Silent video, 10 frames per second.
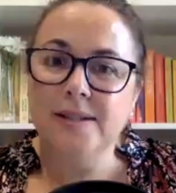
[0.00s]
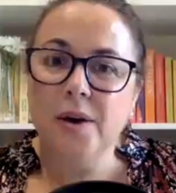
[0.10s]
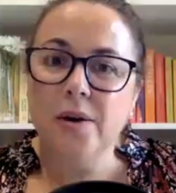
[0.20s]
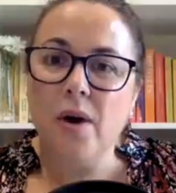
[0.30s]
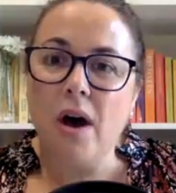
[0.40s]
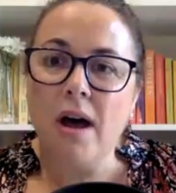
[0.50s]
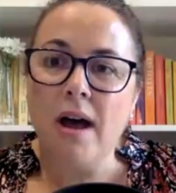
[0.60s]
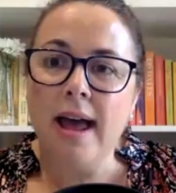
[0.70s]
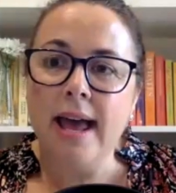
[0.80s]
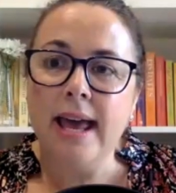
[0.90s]
so
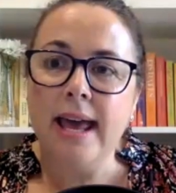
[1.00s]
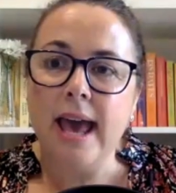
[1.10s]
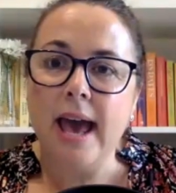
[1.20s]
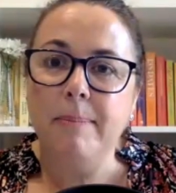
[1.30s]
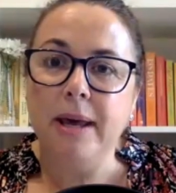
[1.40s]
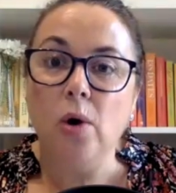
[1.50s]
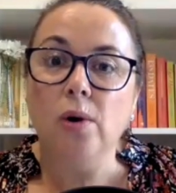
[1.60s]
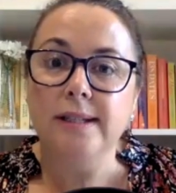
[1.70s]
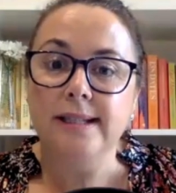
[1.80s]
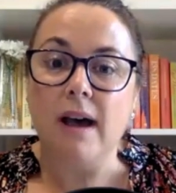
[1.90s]

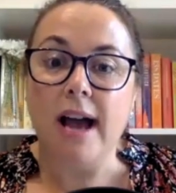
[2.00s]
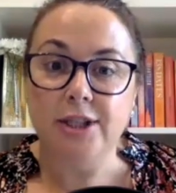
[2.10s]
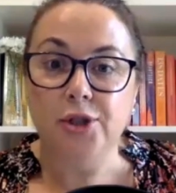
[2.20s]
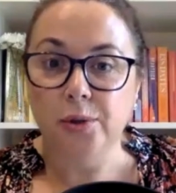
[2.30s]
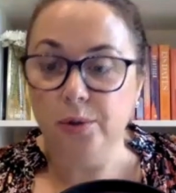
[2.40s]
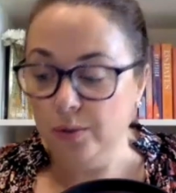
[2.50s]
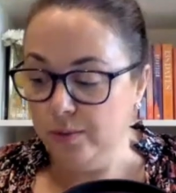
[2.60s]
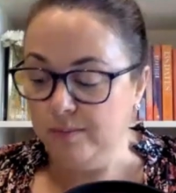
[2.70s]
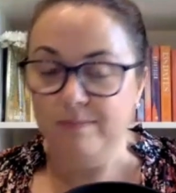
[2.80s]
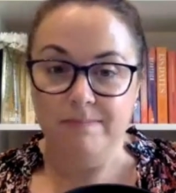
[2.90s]
because I do,
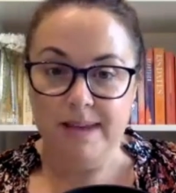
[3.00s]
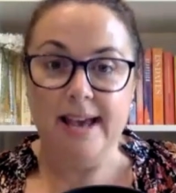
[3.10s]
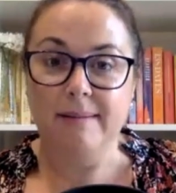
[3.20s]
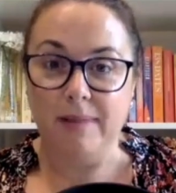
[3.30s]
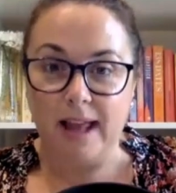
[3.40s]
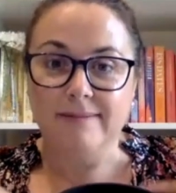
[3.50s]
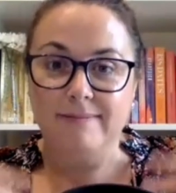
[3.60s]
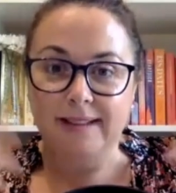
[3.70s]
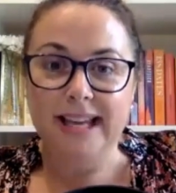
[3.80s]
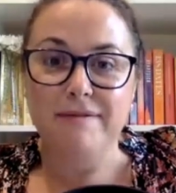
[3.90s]
yeah, like
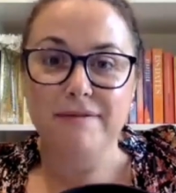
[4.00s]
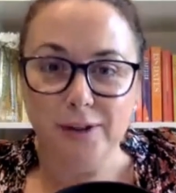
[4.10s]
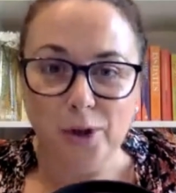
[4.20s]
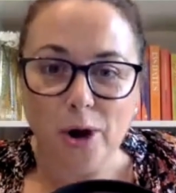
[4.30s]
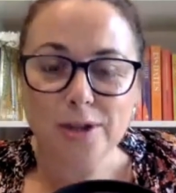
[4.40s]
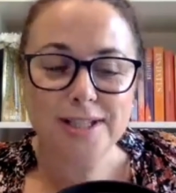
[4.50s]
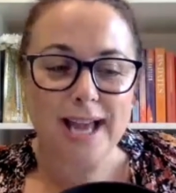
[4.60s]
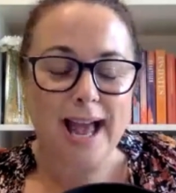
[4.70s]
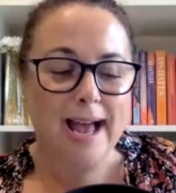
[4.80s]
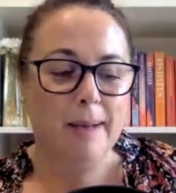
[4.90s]
give a lot,
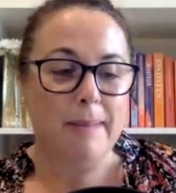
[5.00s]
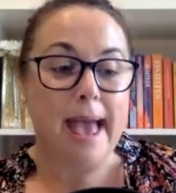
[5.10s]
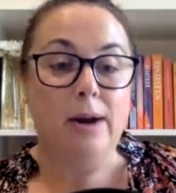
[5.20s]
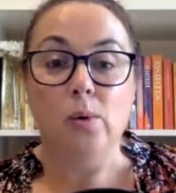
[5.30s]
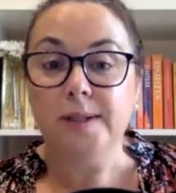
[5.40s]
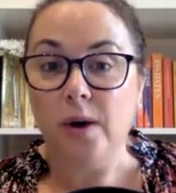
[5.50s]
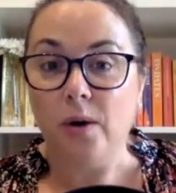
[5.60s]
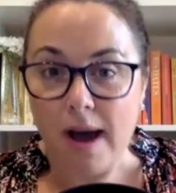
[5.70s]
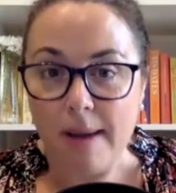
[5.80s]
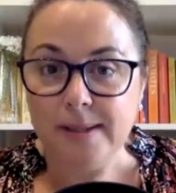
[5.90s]
and
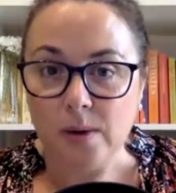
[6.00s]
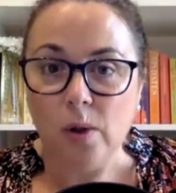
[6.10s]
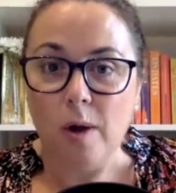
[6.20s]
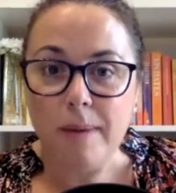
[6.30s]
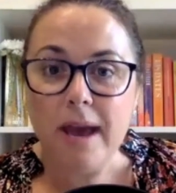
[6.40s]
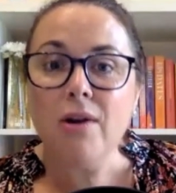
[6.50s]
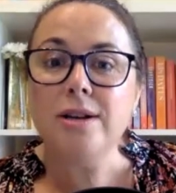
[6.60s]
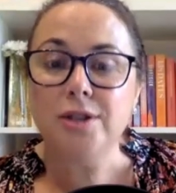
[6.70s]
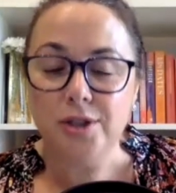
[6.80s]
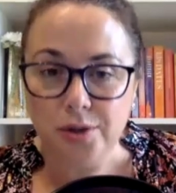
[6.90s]
also I'm a solo
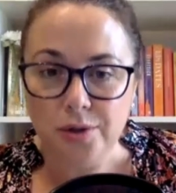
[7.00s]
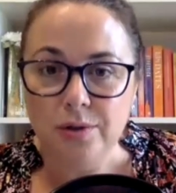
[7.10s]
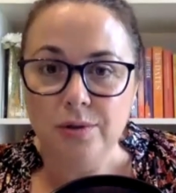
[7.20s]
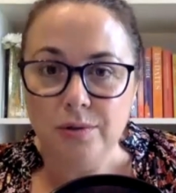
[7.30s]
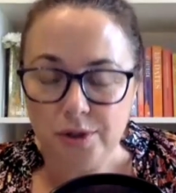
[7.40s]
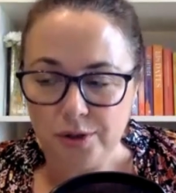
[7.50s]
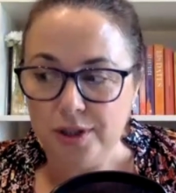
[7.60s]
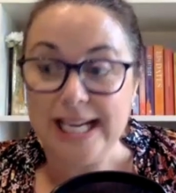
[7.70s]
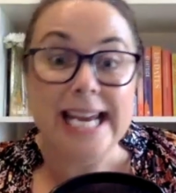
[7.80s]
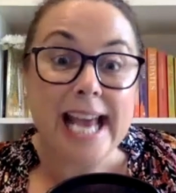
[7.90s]
parent to two
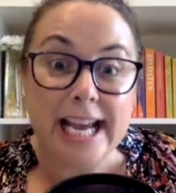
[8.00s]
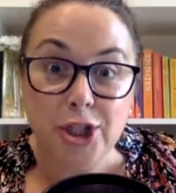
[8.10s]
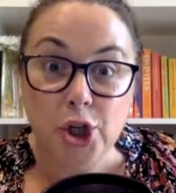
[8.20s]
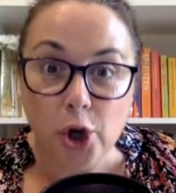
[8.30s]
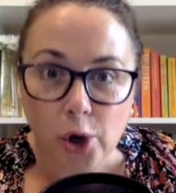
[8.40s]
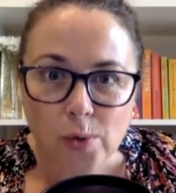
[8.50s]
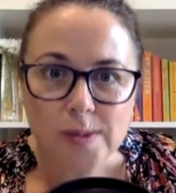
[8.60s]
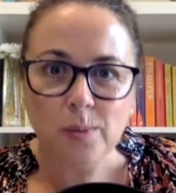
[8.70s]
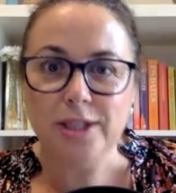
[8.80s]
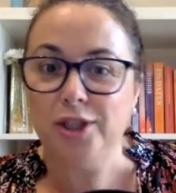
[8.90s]
teenage
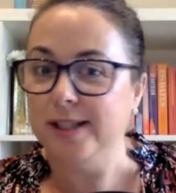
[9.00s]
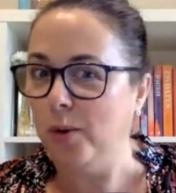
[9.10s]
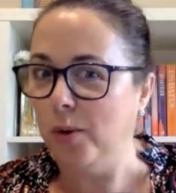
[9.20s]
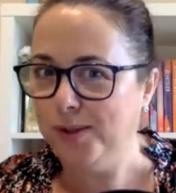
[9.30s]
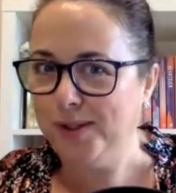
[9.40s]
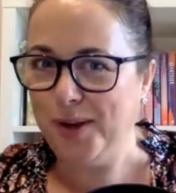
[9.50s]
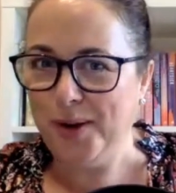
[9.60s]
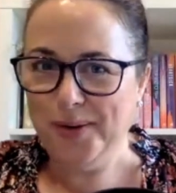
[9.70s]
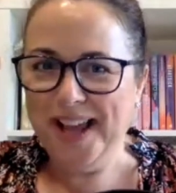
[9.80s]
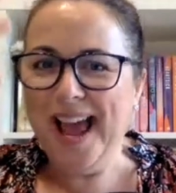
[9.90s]
girls, which is also